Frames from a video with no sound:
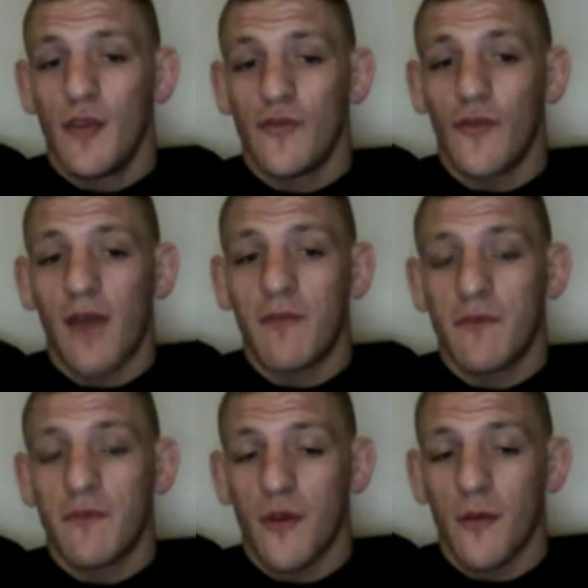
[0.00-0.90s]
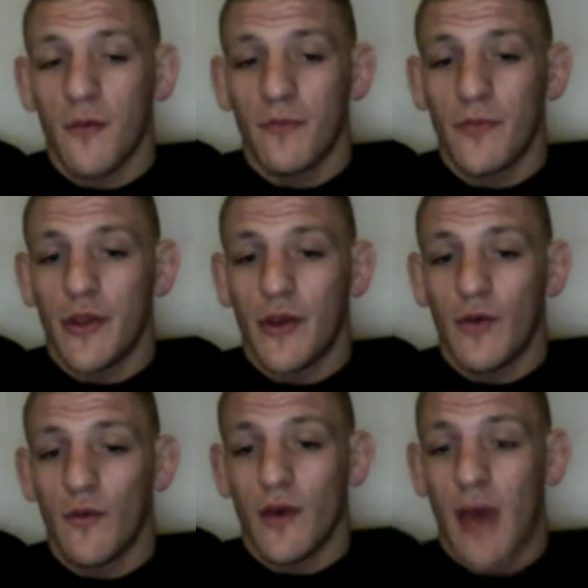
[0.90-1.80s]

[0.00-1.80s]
driving from, you know,